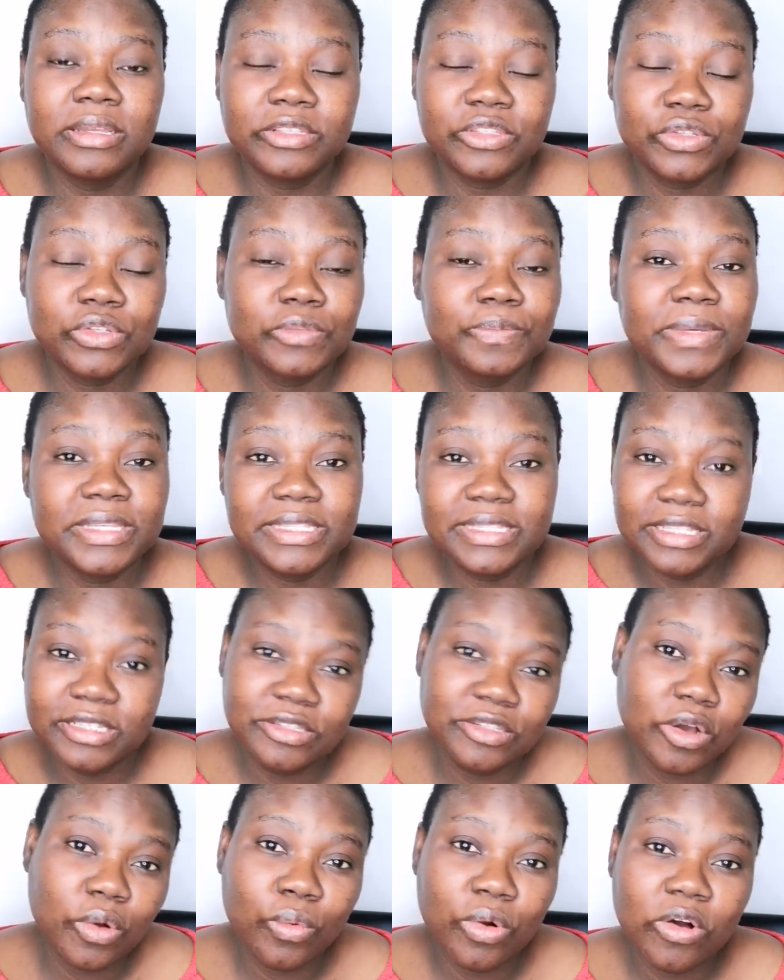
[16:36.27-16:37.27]
toothpaste did
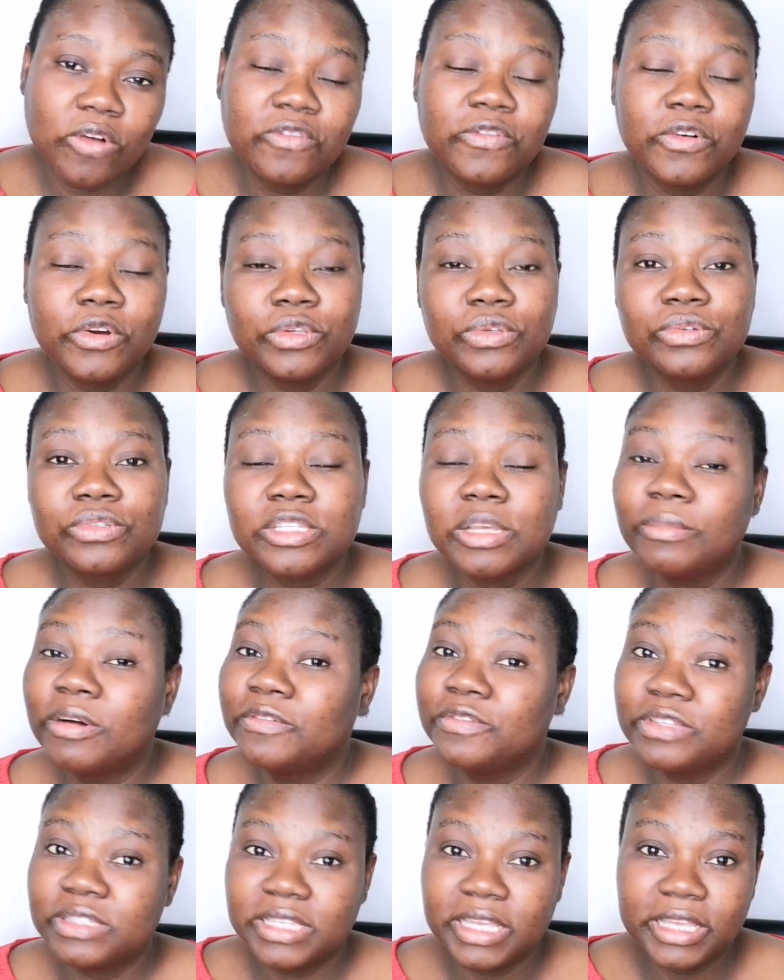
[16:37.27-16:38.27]
not work for you. Some of
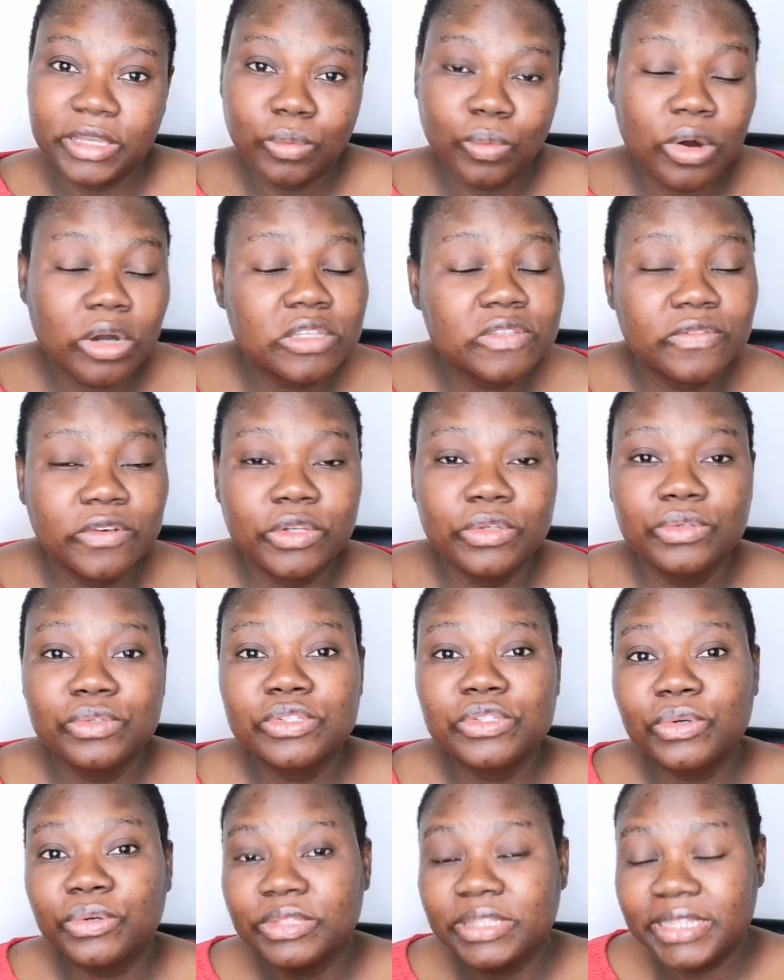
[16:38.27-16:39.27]
you say it works for you.
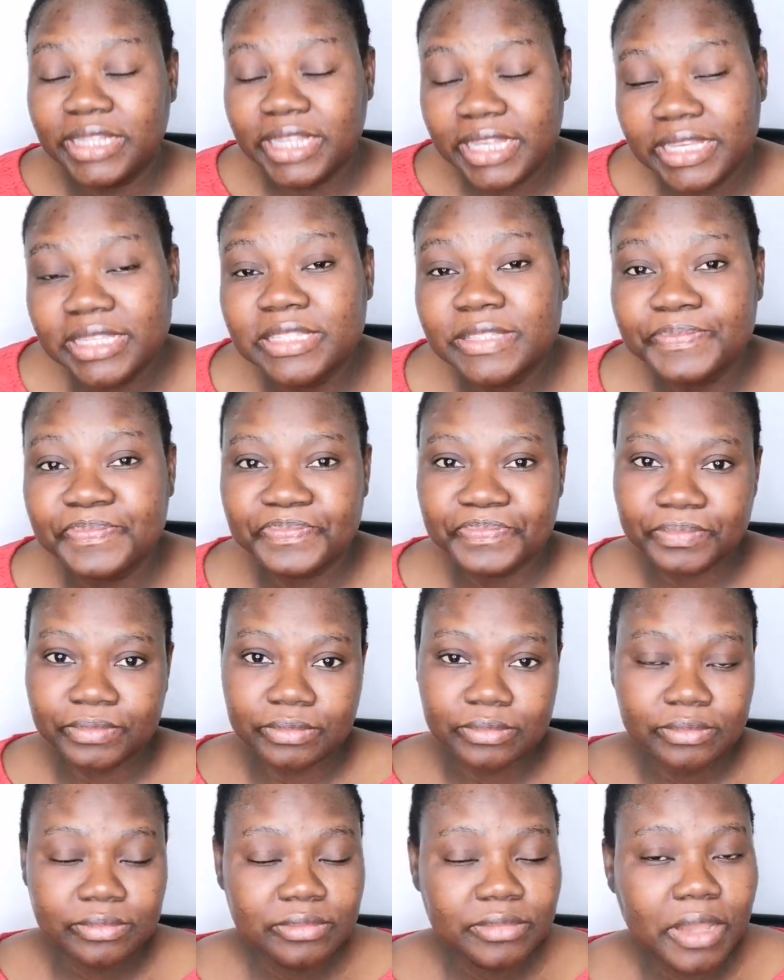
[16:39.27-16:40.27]
So this
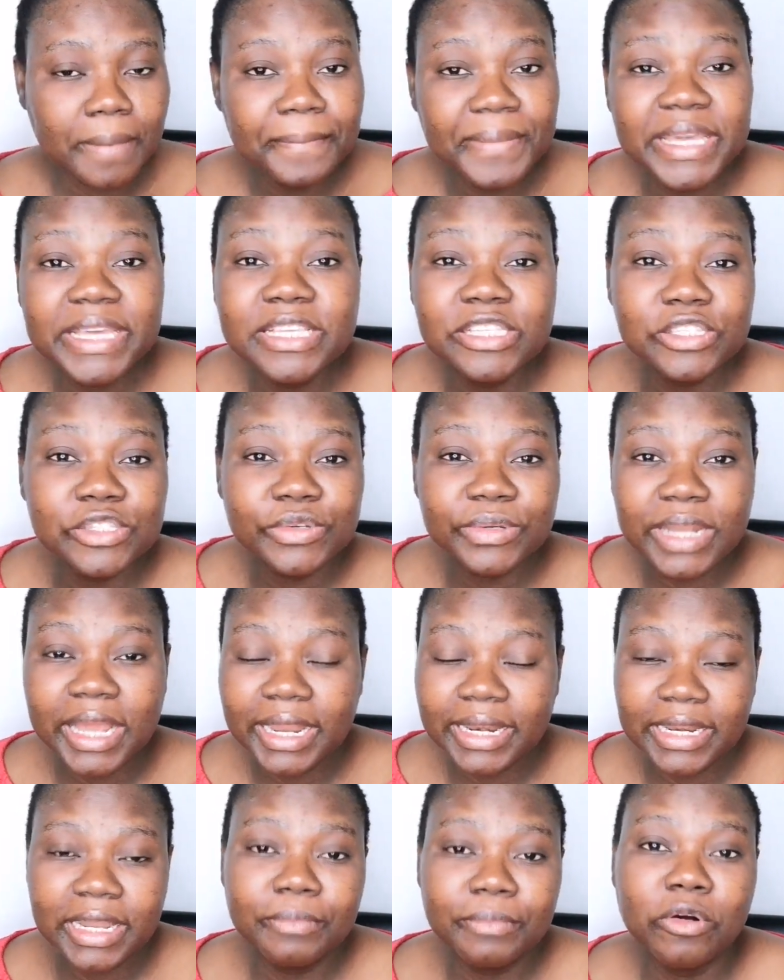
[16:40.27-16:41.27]
baking soda
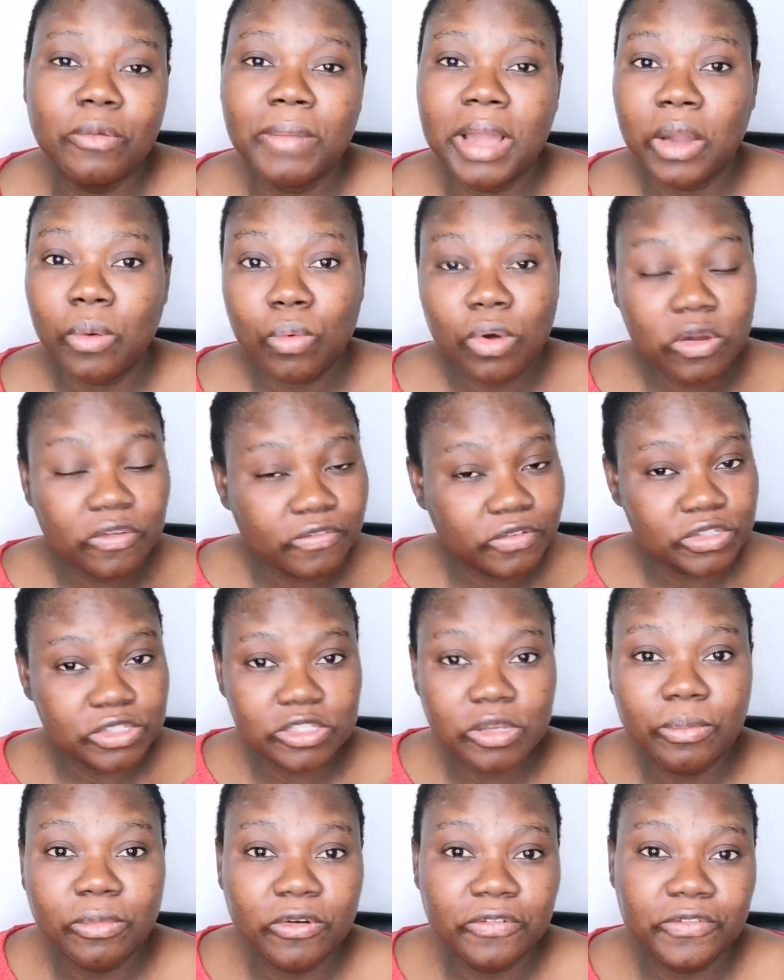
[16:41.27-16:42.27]
and lemon might work for
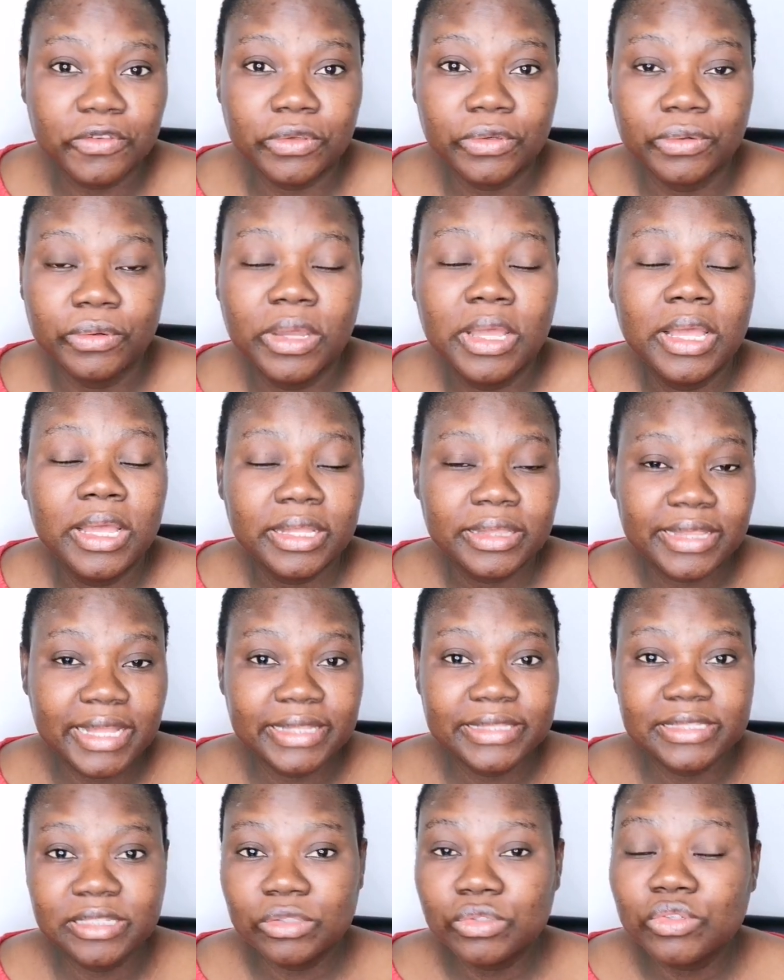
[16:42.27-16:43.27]
some of you that
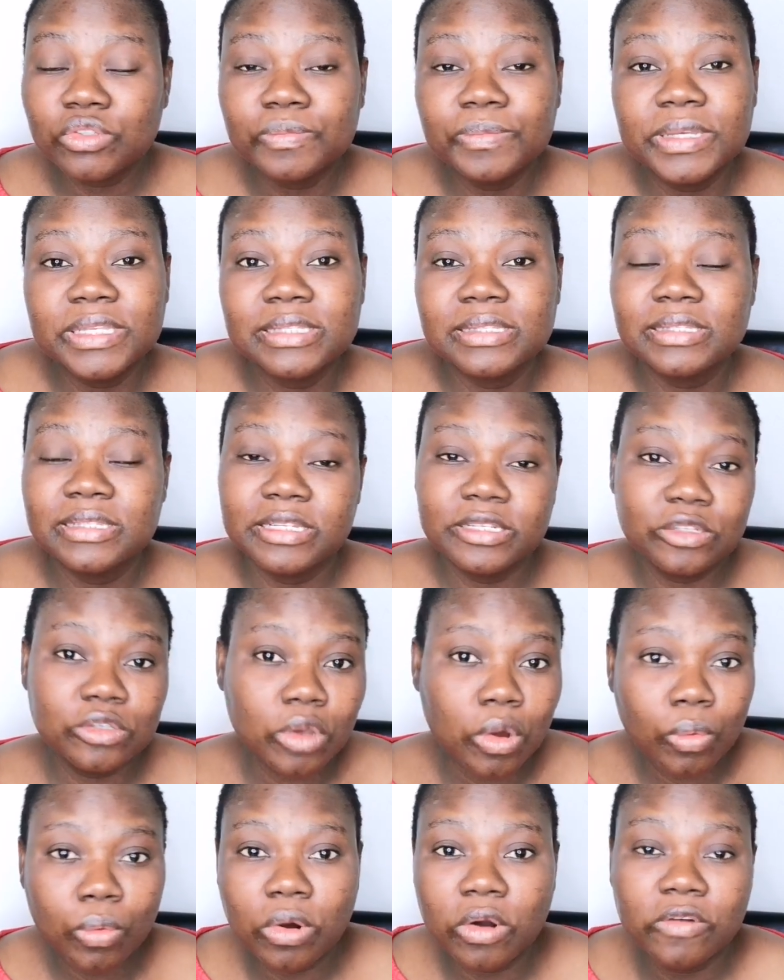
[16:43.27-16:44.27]
the toothpaste did
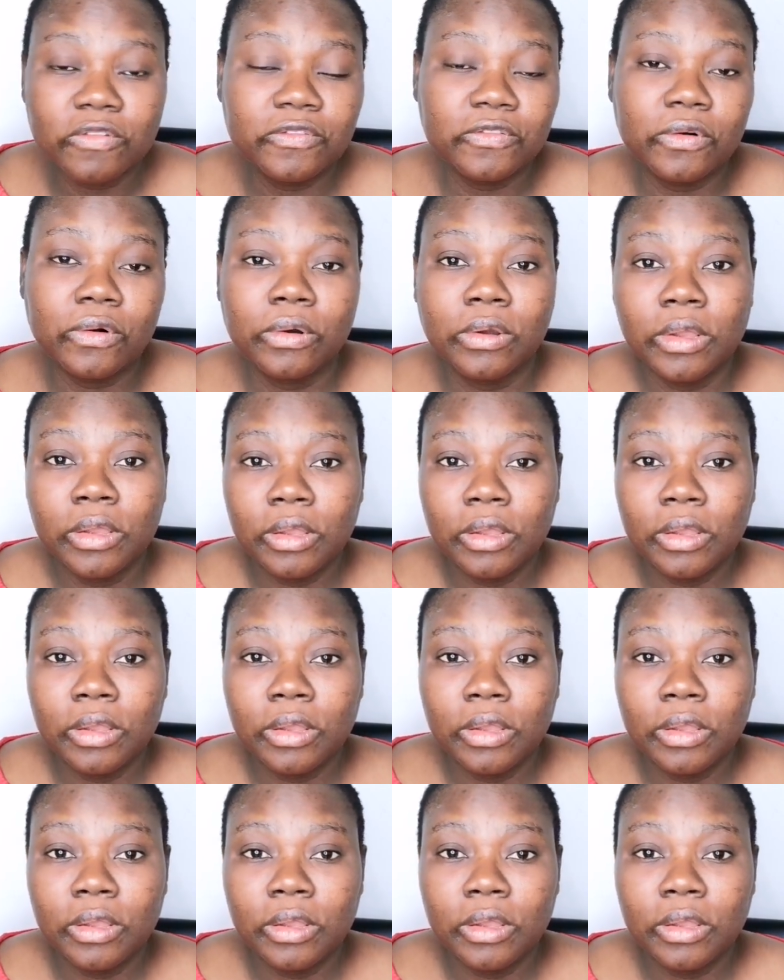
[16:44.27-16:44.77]
not work for.